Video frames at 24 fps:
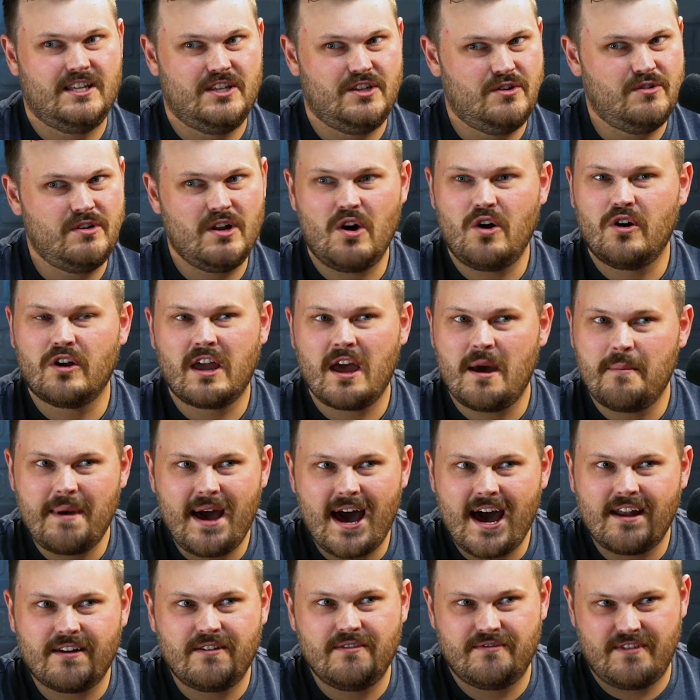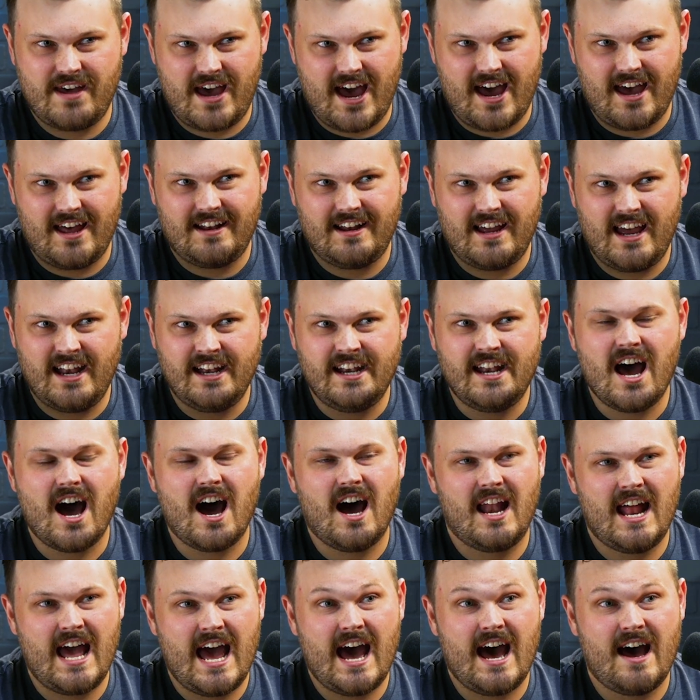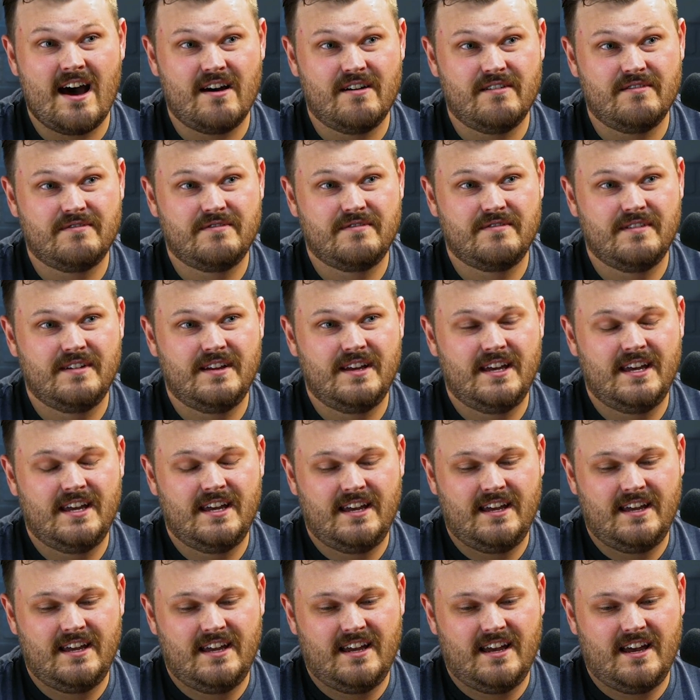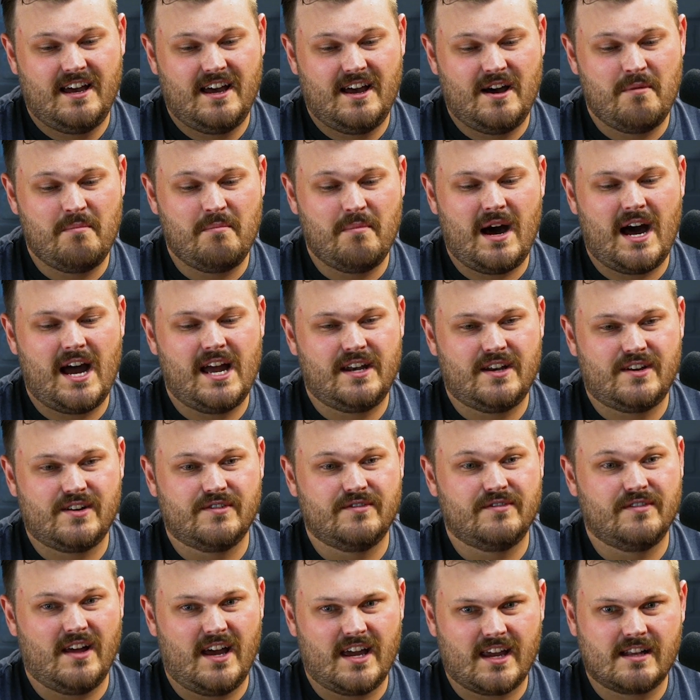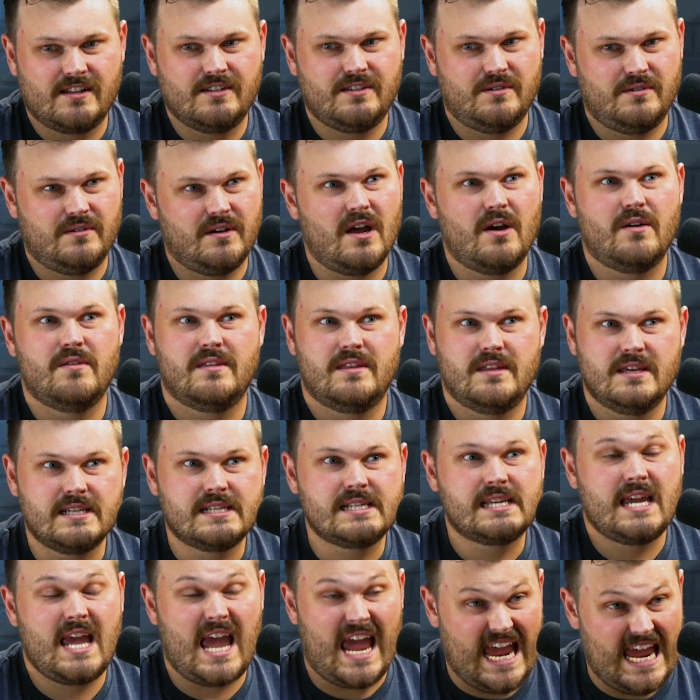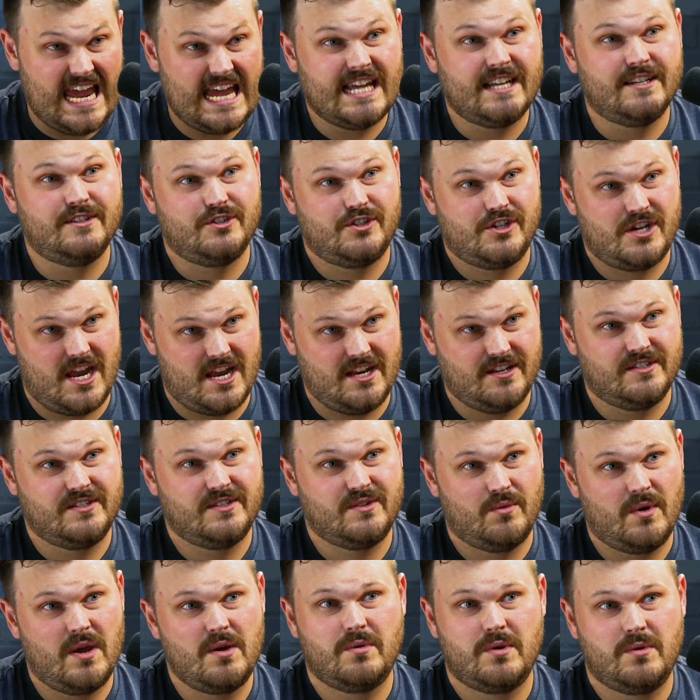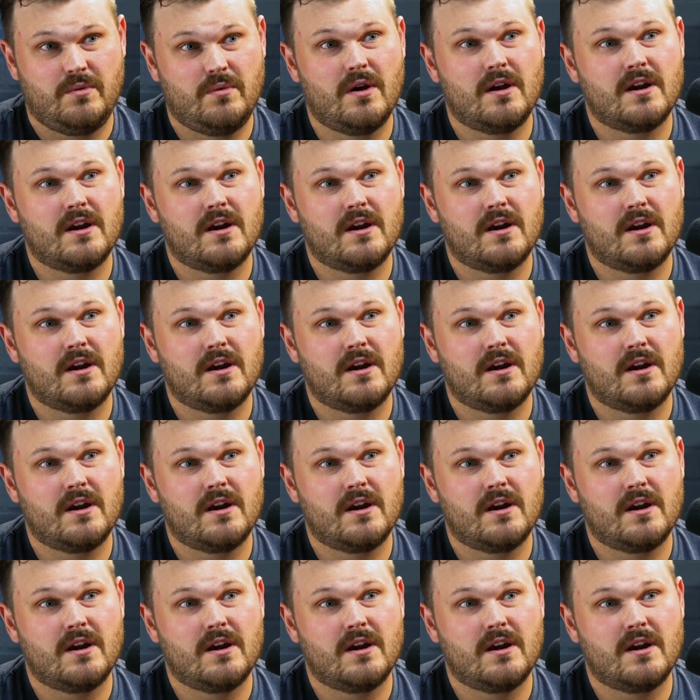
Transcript: you don't come out of that and not have a mind of like, dude, no, this can change the way we